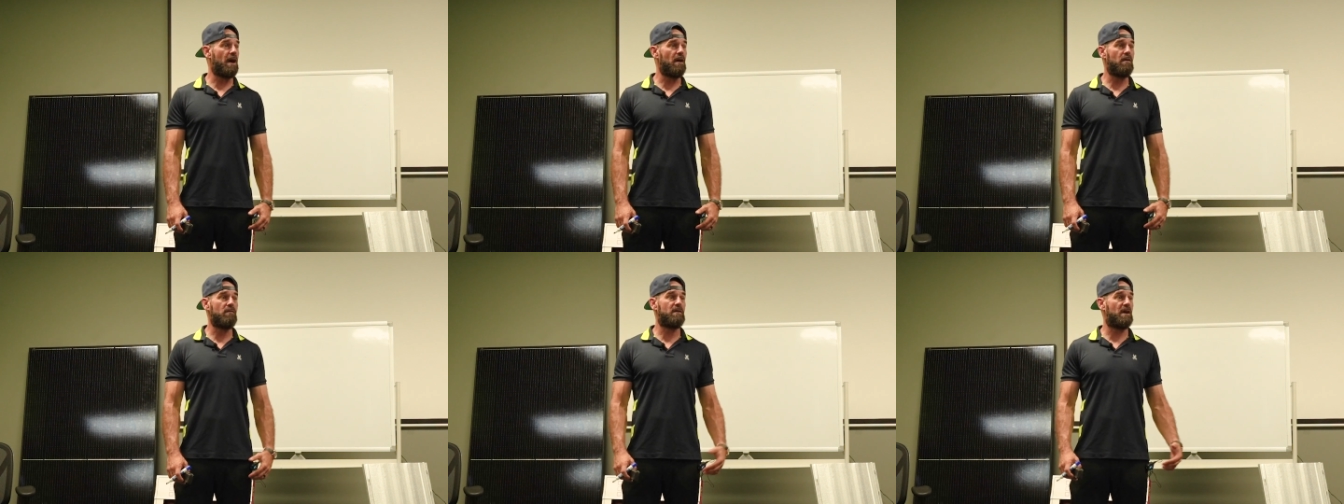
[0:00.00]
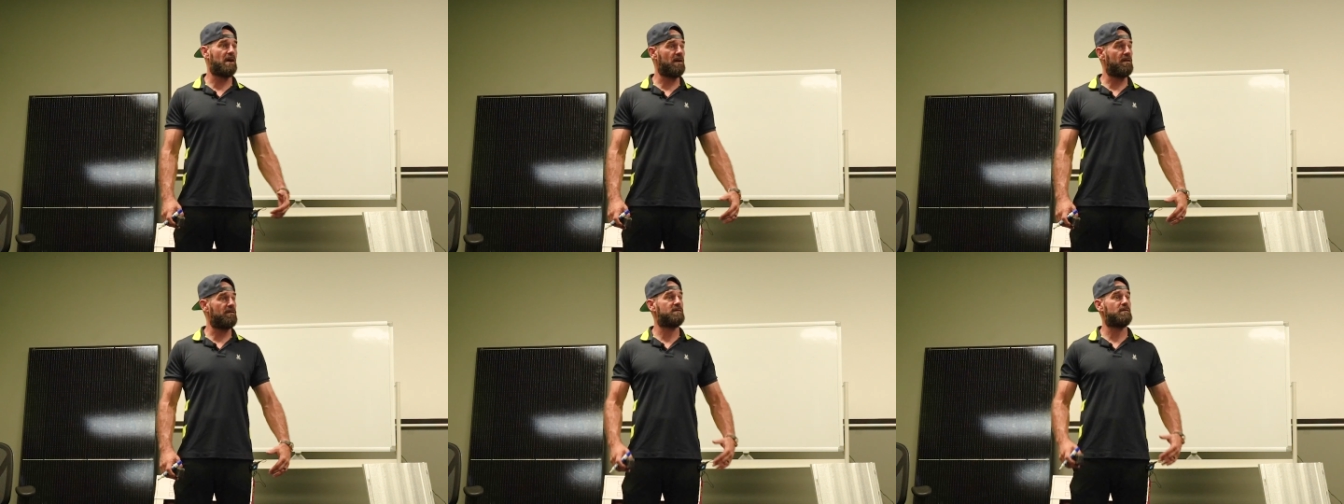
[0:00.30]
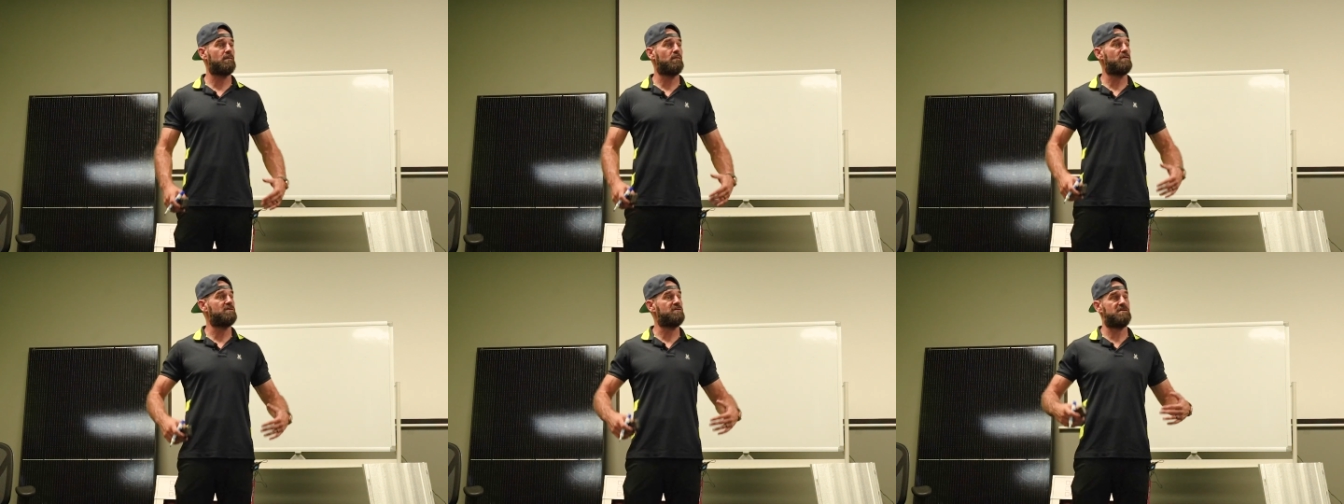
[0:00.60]
I don't care if
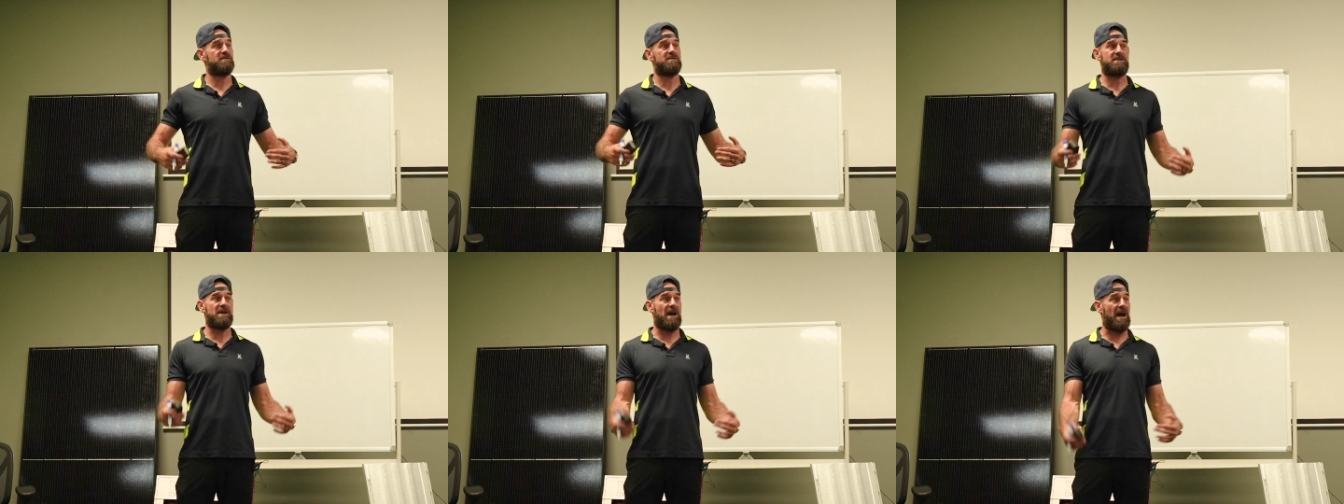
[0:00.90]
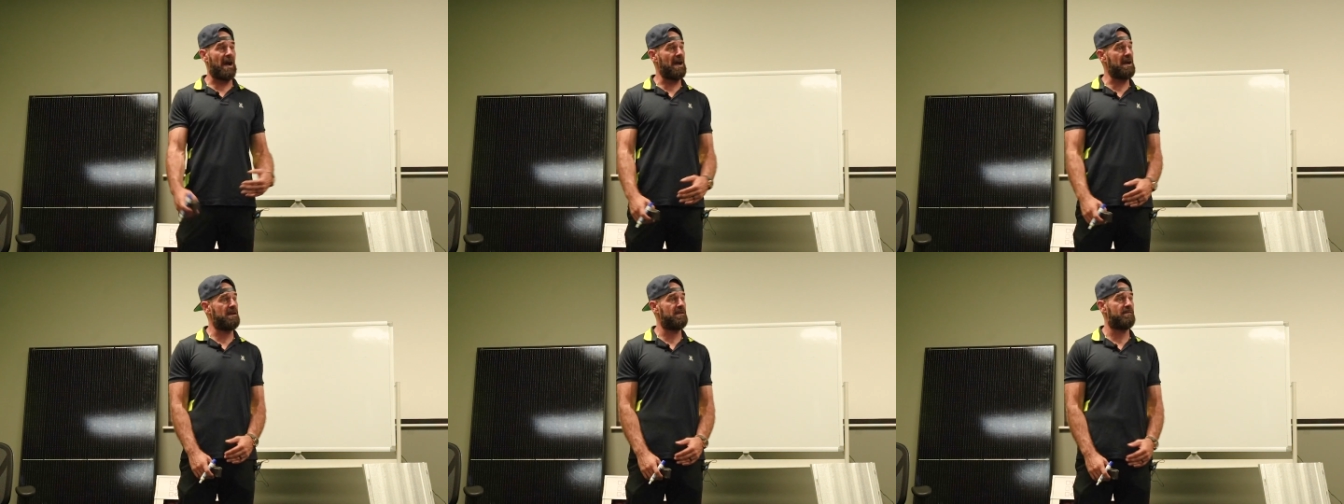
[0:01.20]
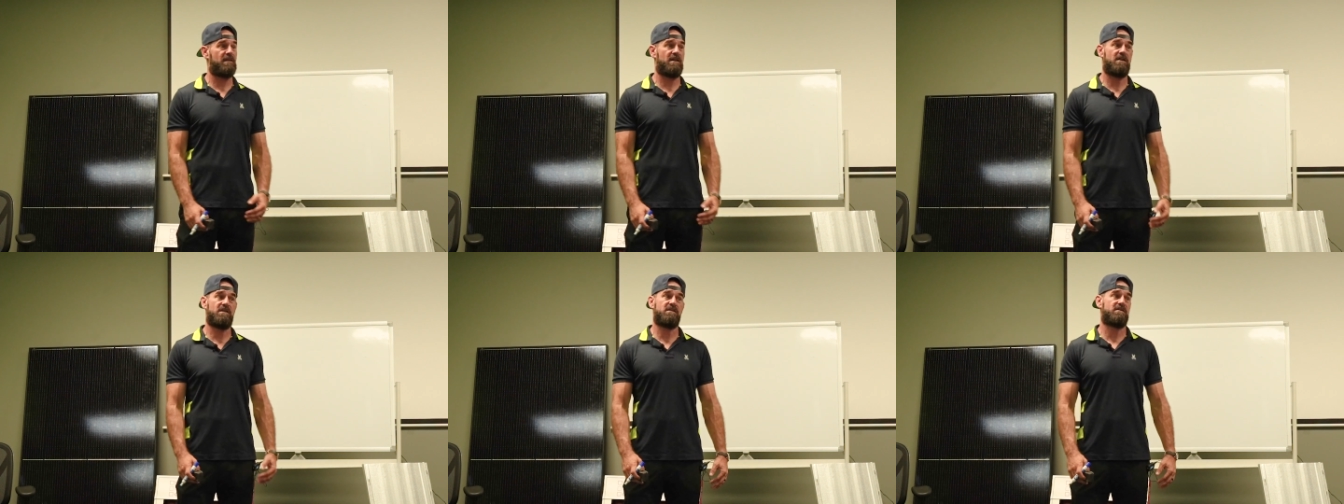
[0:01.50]
someone just died,
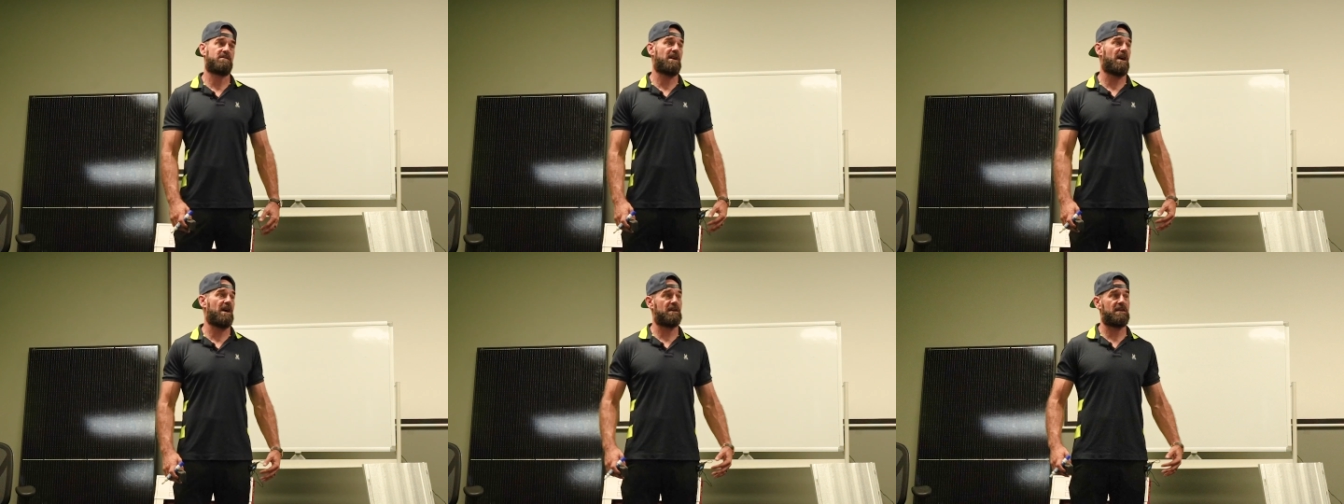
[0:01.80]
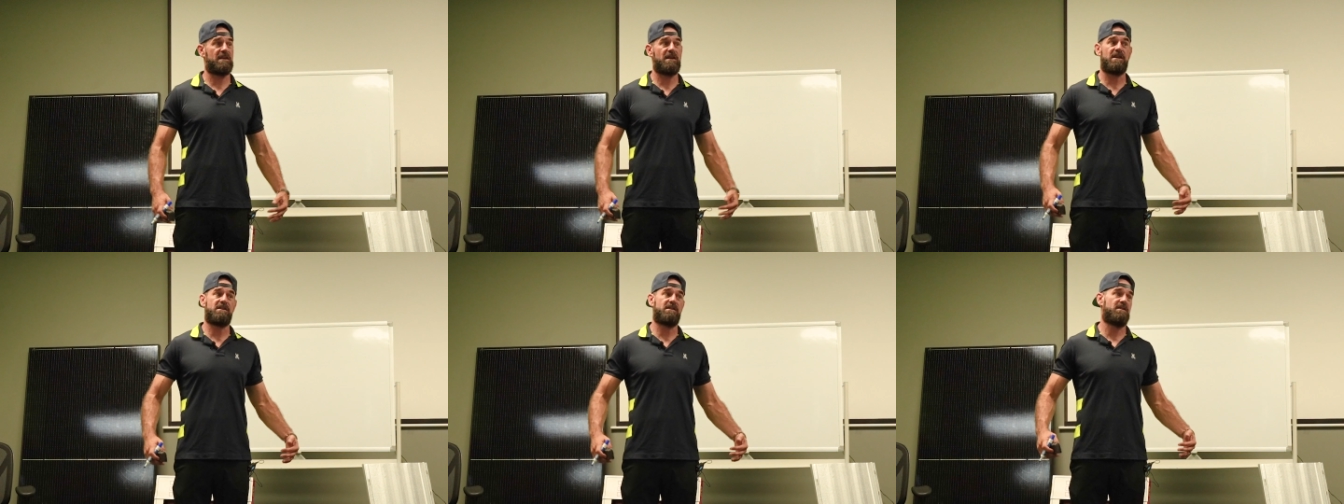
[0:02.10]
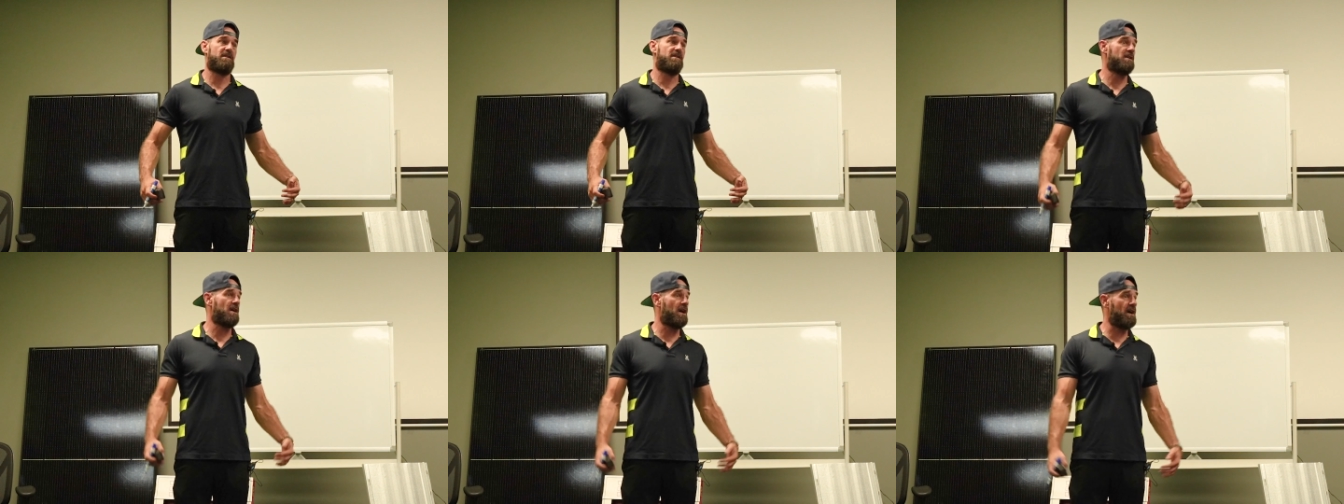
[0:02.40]
if they just got kicked
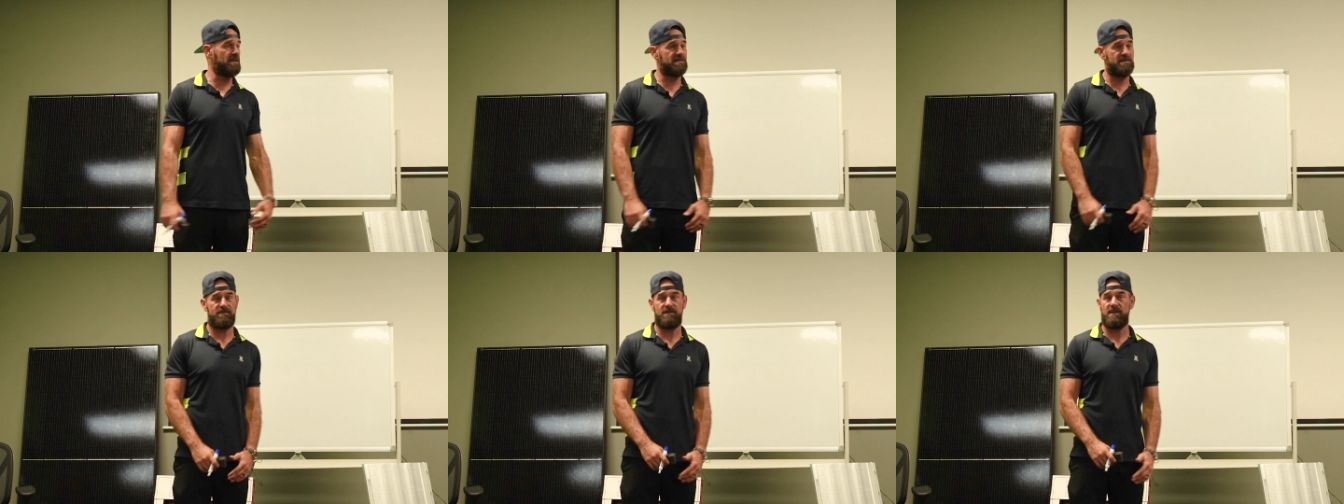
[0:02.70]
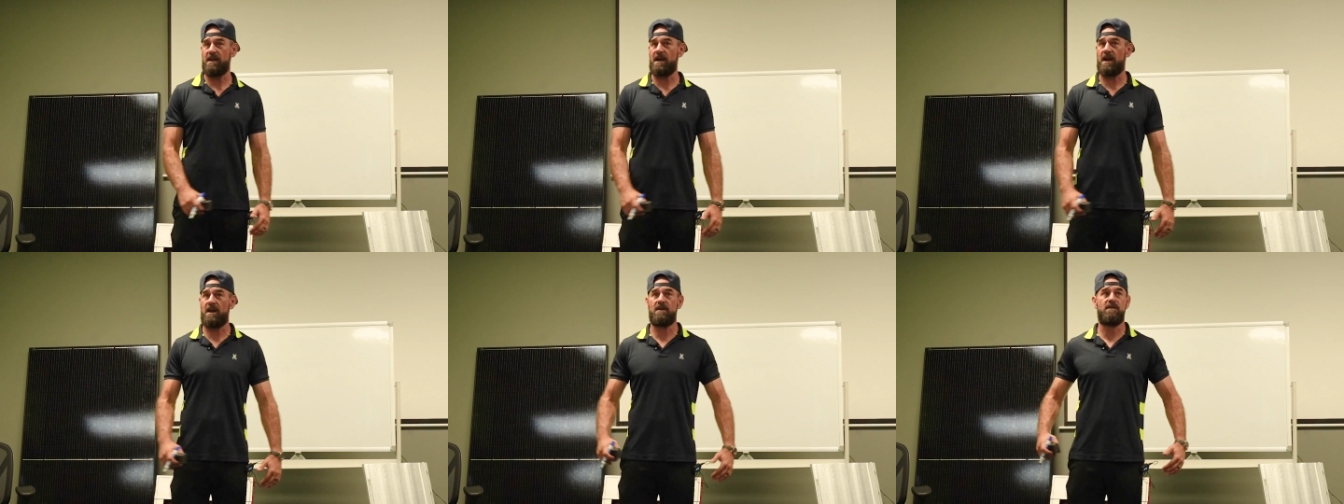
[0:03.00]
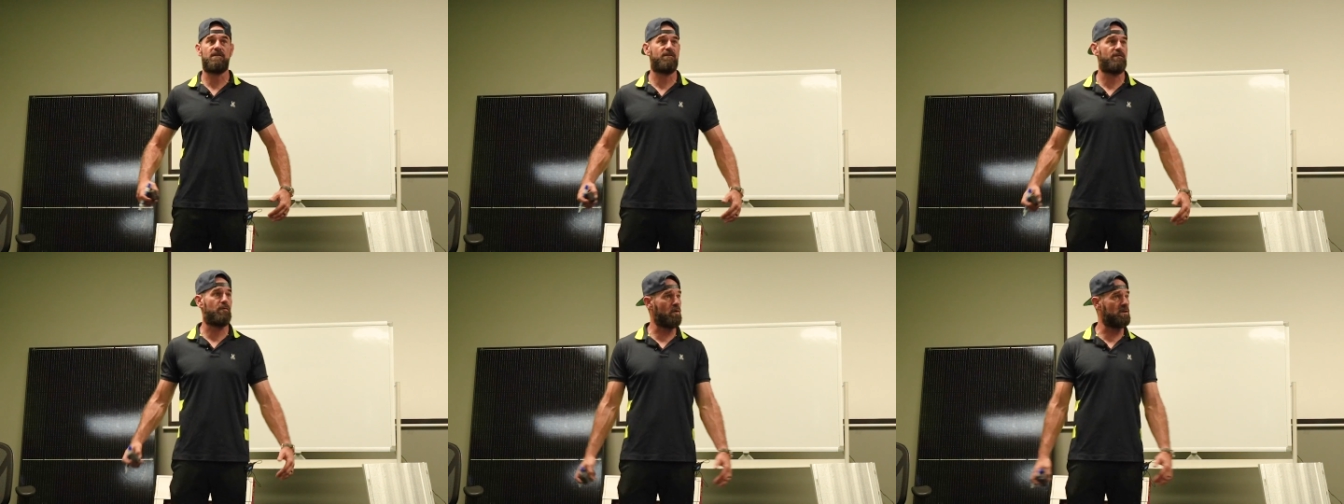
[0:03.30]
in the nuts, if they got a
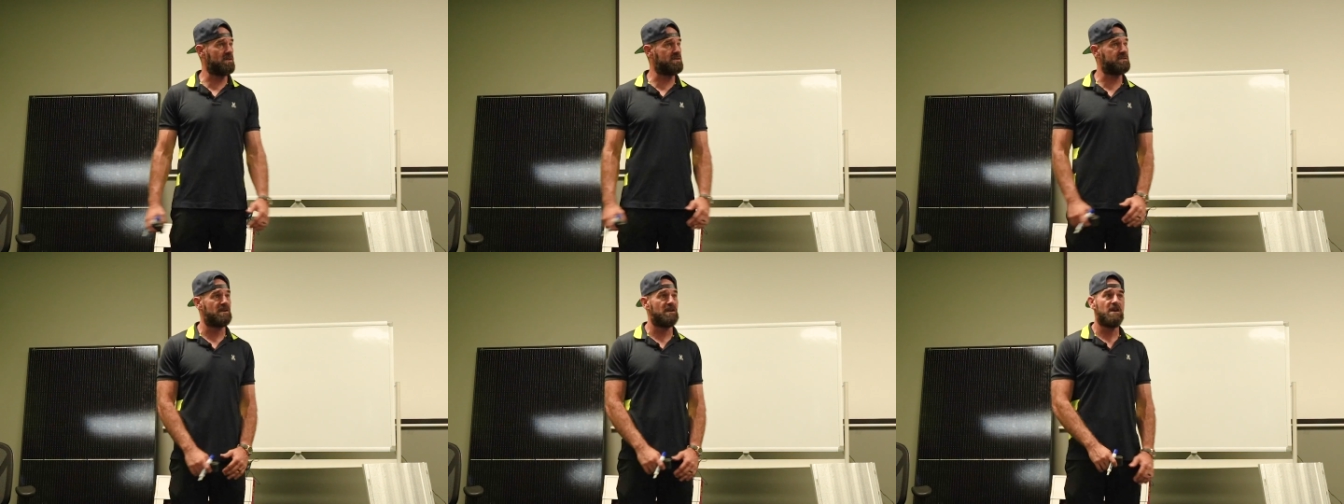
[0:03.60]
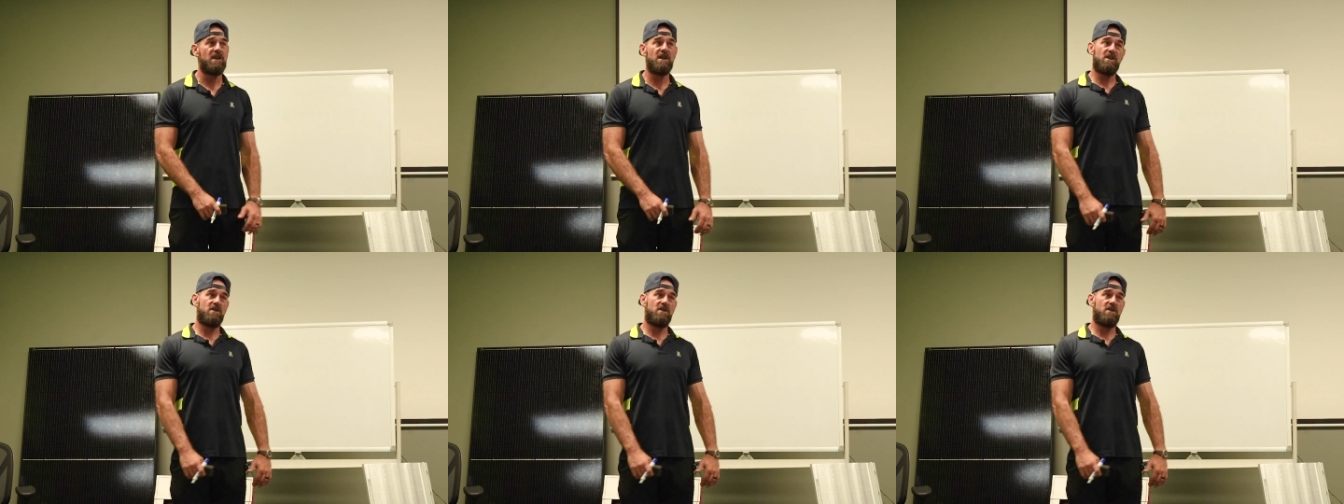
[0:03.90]
divorce.